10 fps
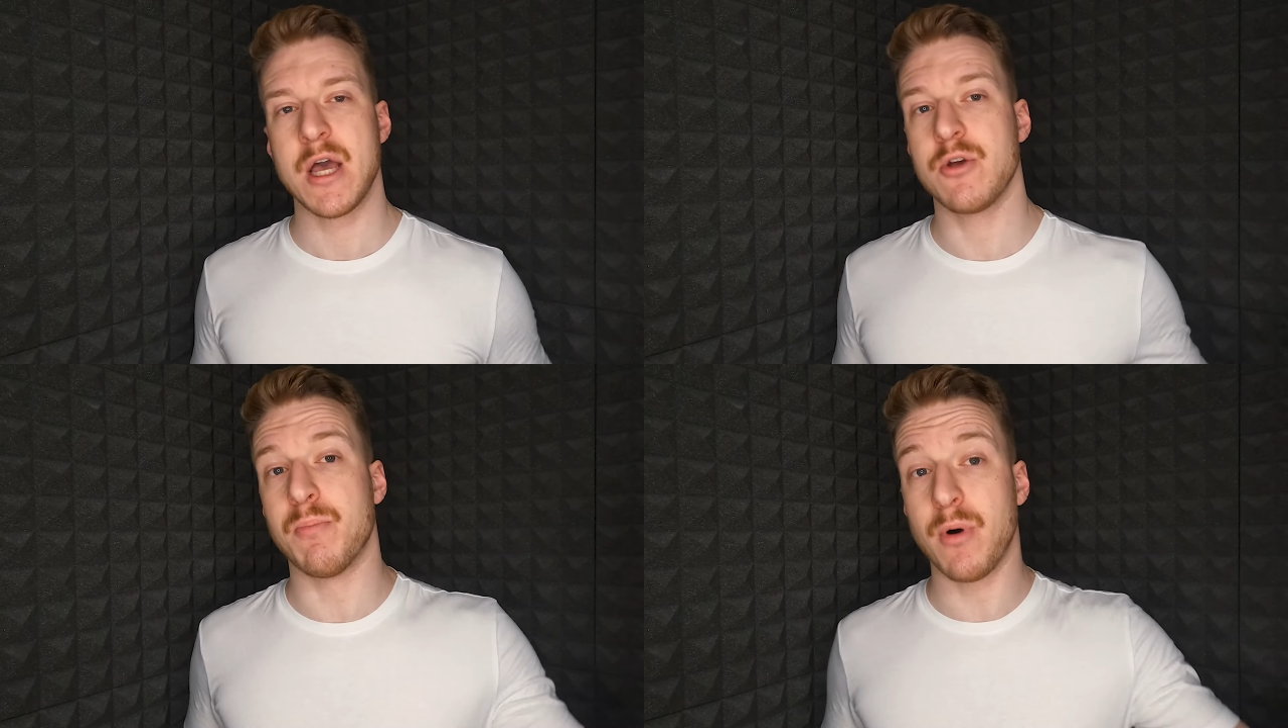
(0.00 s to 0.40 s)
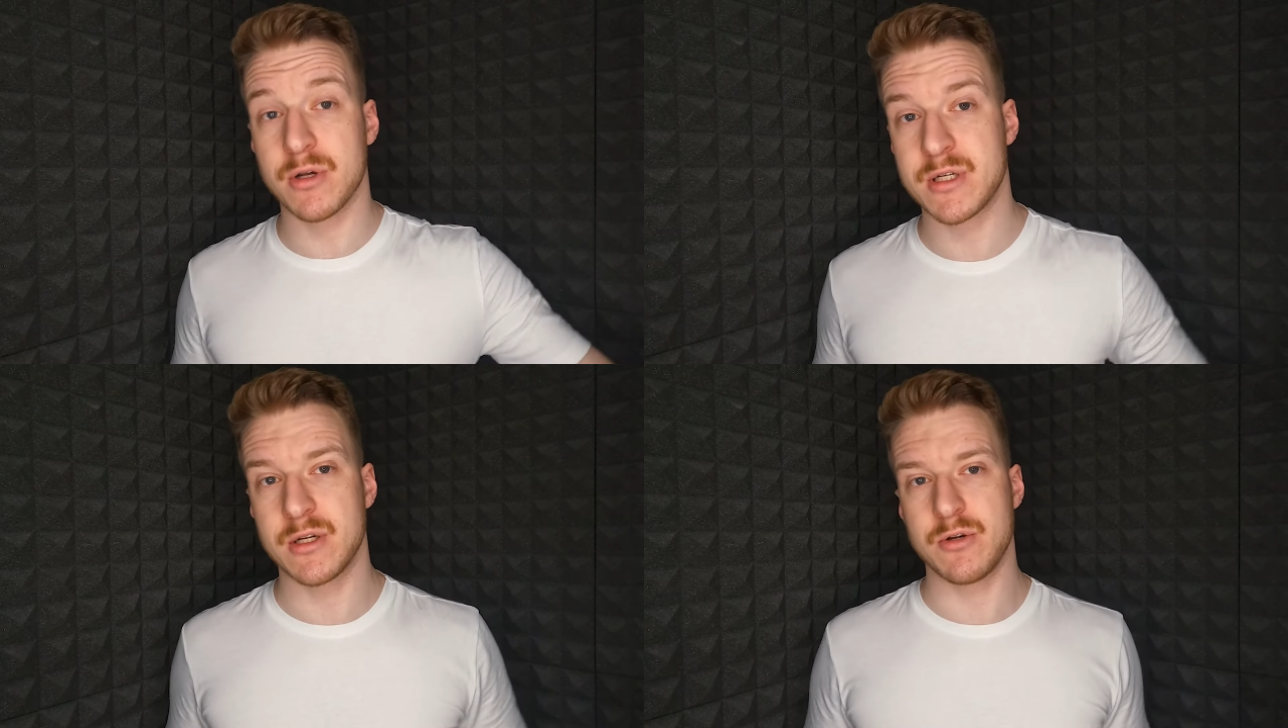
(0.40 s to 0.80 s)
Your
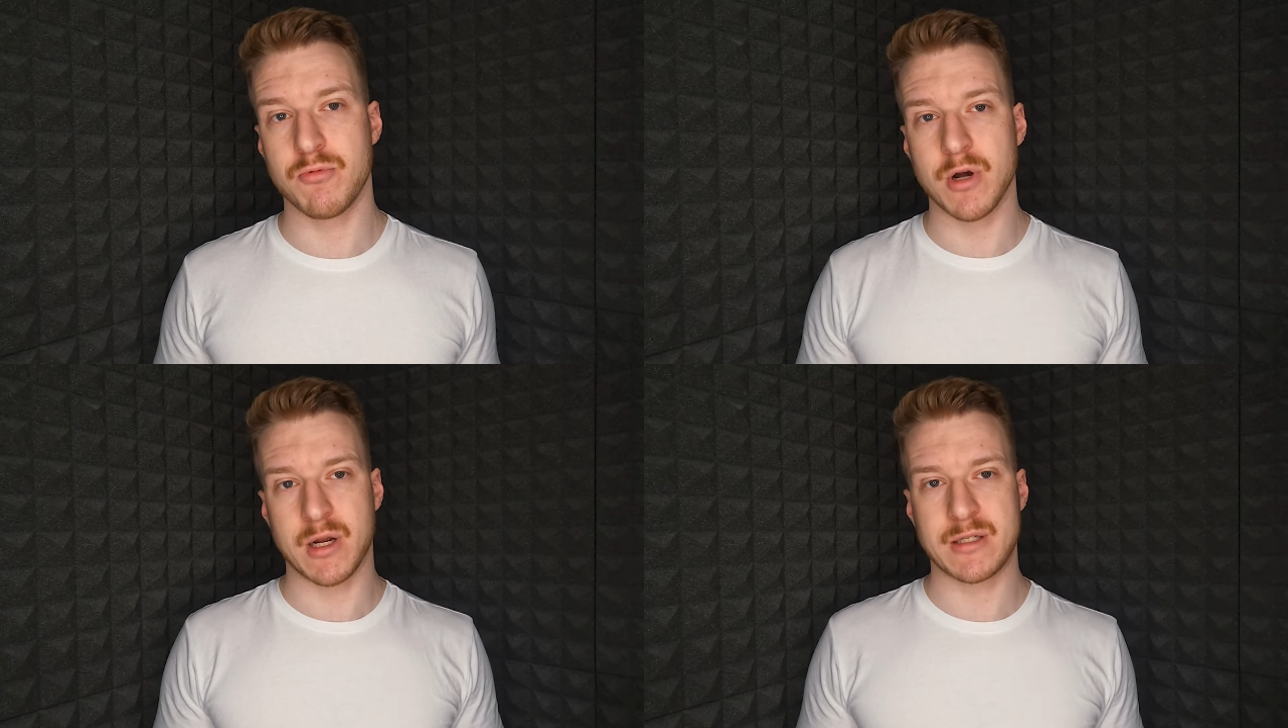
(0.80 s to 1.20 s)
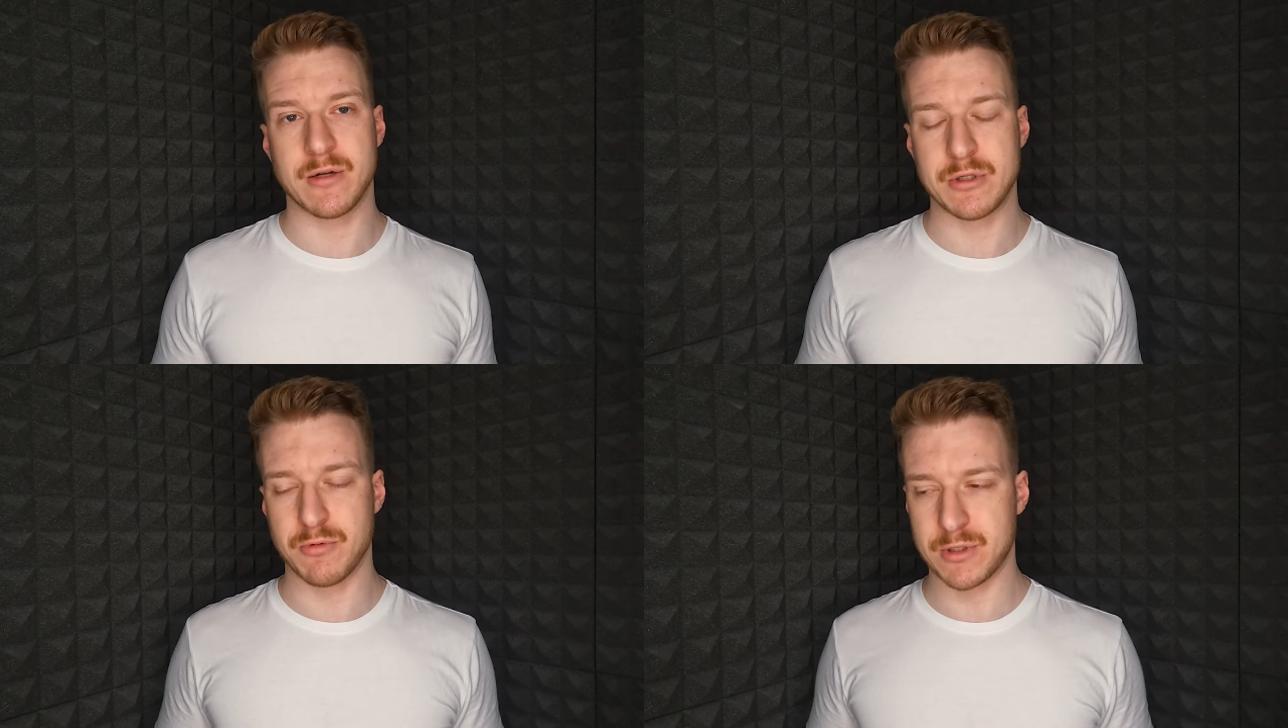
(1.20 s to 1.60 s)
boss at work
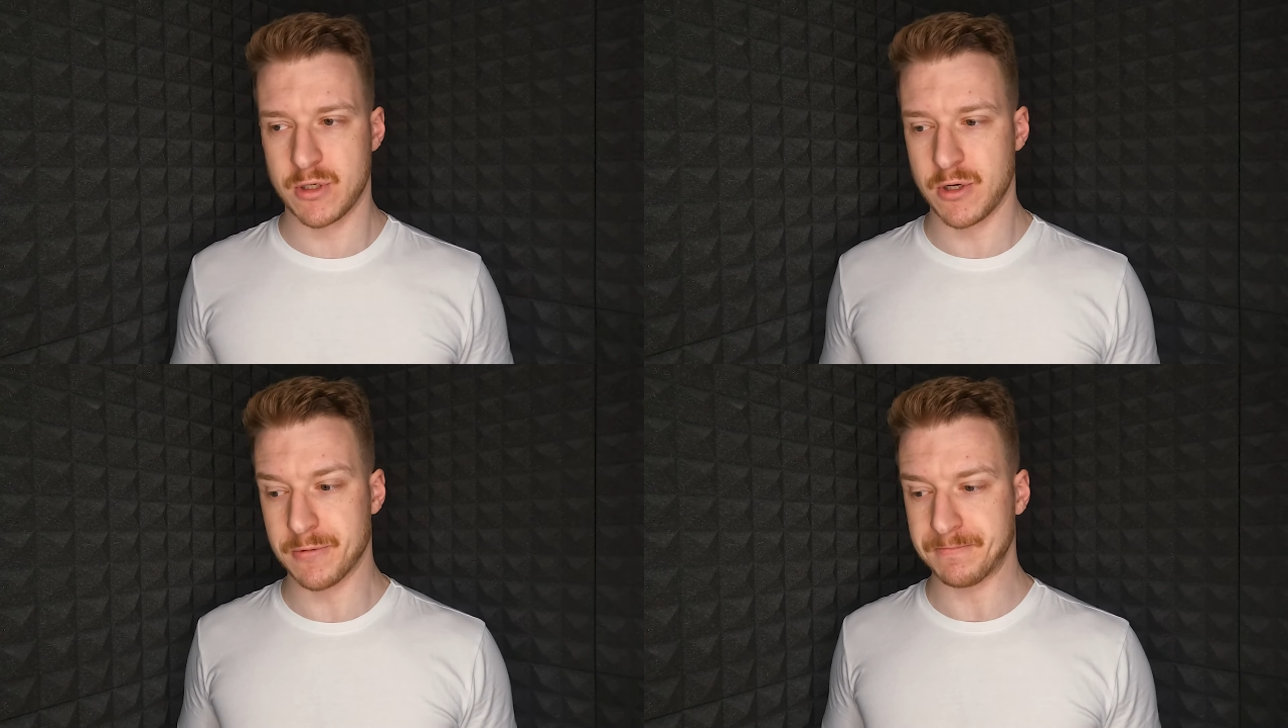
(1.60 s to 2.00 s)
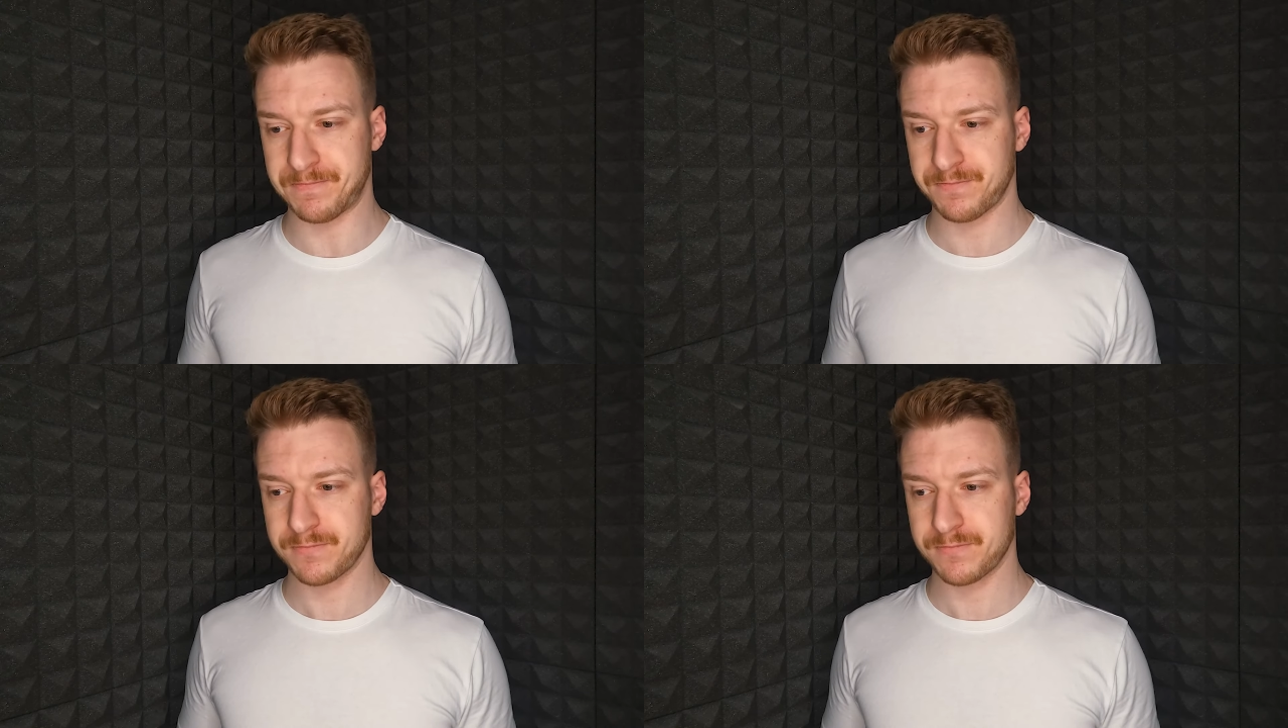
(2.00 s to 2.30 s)
tells you what to do.